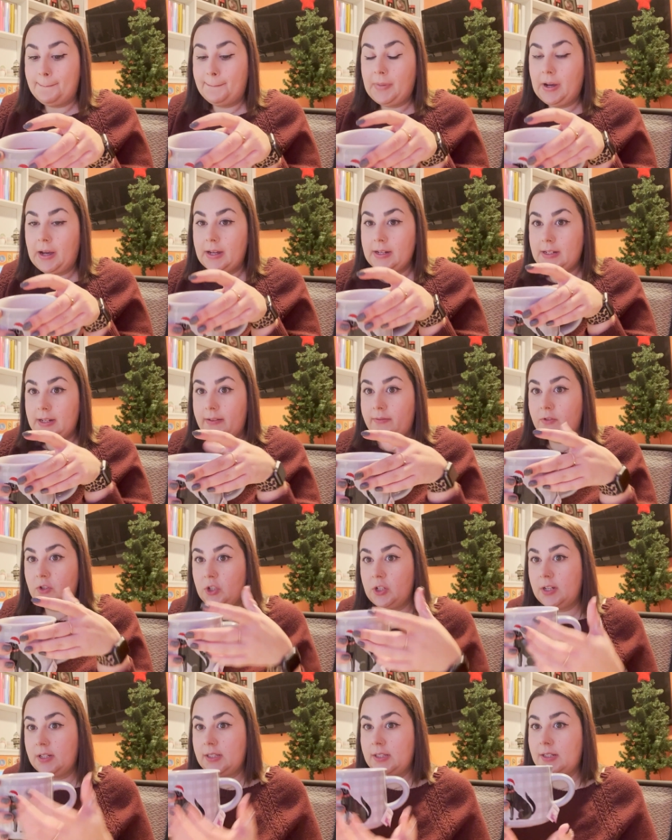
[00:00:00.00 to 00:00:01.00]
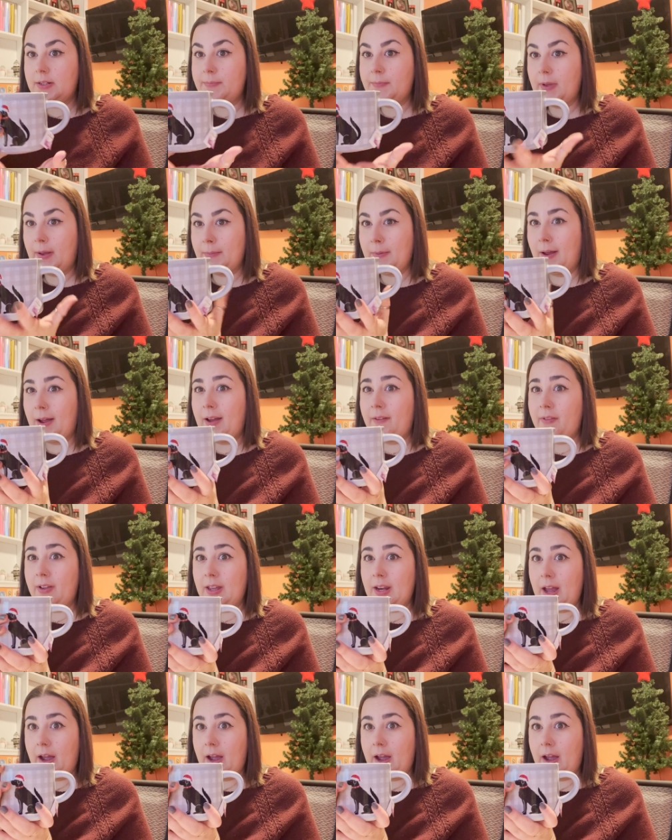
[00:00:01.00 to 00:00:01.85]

But I've just, I'm not having an